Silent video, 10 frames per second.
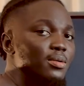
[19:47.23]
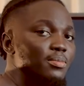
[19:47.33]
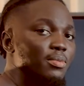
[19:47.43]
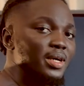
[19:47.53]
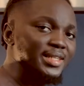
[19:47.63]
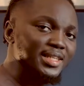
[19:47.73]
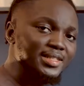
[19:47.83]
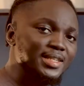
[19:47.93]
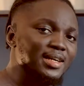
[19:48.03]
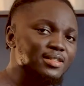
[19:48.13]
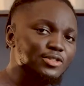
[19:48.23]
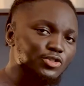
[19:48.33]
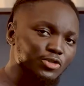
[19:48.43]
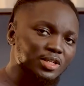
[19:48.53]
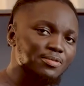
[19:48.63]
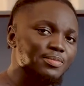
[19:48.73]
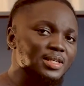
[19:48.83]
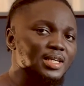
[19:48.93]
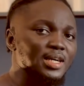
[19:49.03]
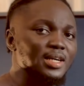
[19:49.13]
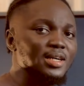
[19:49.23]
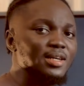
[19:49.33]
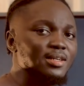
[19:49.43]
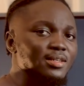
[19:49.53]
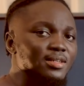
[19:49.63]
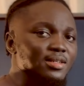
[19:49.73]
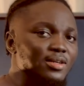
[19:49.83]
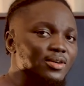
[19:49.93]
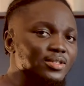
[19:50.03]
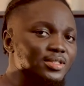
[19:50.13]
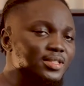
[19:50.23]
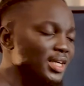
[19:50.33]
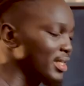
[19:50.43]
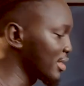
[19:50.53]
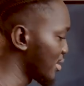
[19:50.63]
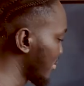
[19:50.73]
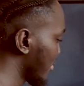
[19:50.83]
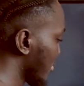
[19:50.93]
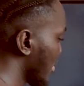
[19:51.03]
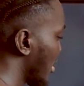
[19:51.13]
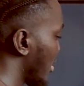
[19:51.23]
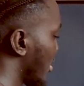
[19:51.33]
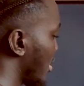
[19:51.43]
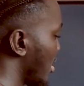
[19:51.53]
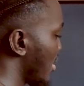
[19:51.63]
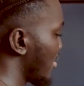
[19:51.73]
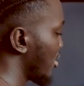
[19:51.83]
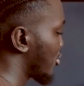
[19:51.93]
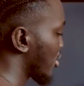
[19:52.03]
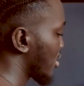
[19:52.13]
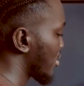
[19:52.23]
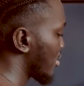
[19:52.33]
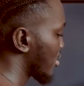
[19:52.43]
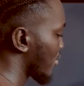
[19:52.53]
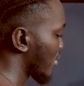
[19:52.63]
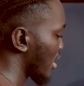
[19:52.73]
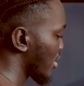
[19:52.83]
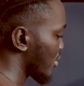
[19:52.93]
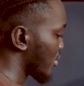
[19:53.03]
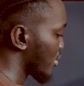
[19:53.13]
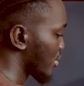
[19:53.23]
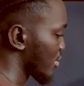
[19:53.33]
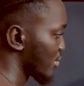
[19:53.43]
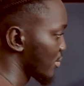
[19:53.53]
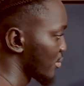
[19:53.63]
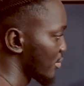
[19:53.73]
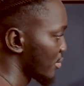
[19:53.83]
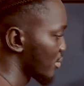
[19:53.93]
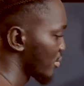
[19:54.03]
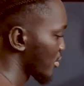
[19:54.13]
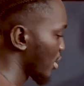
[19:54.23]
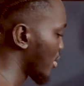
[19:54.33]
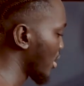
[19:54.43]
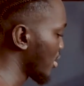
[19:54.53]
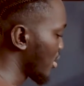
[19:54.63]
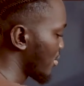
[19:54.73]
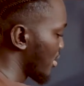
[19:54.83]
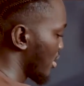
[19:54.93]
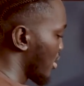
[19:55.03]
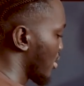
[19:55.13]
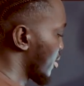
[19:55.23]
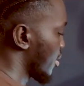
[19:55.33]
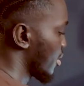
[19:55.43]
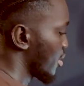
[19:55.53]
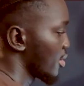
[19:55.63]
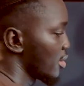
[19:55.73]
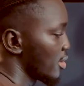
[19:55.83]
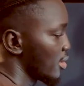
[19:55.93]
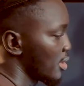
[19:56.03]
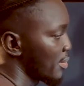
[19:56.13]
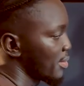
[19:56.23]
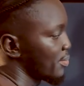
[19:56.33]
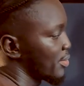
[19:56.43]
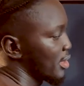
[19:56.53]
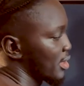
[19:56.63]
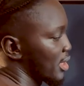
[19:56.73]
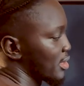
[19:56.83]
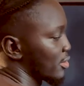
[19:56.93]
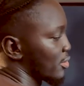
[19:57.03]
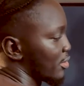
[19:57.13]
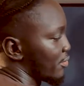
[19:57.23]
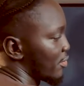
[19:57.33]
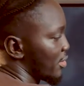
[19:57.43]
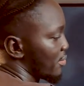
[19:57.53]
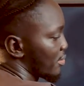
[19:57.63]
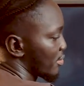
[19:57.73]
But in this case, to give better understanding, let me draw a series of candles. All right, let me bring that into the frame.